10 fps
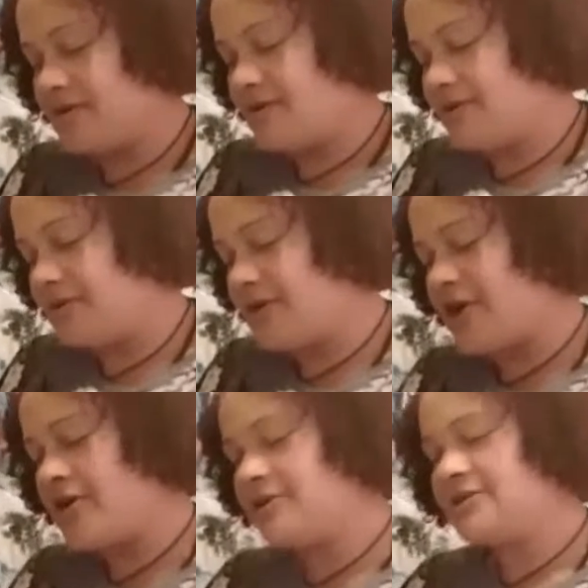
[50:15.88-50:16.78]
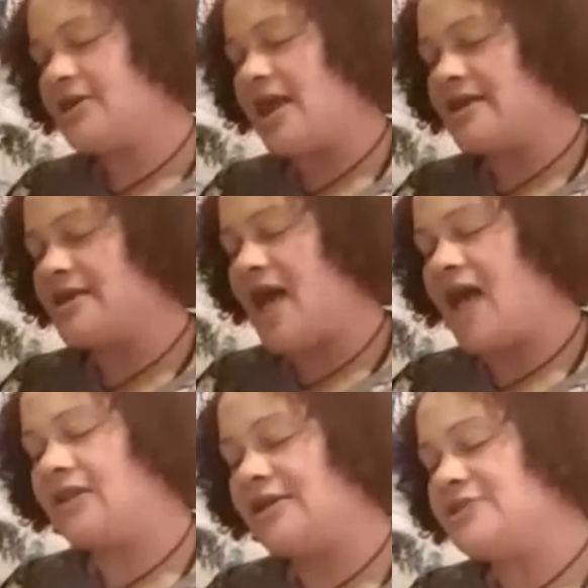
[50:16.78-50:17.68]
Learn to
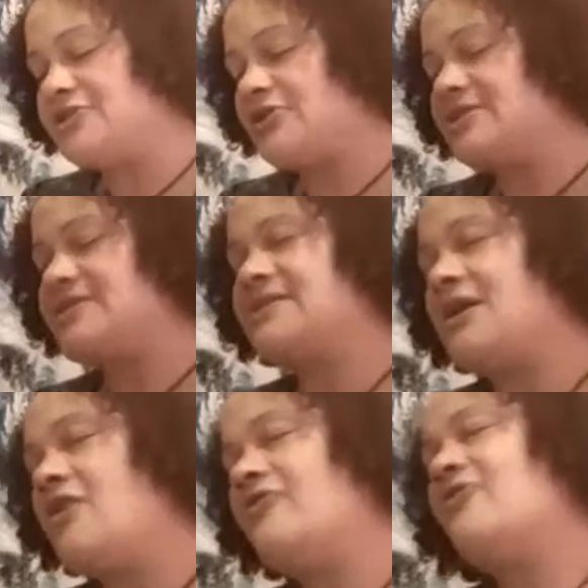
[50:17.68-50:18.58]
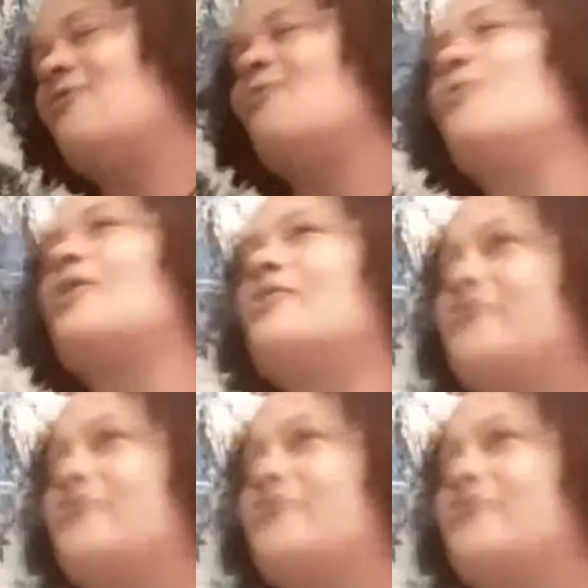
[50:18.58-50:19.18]
acknowledge your self-worth.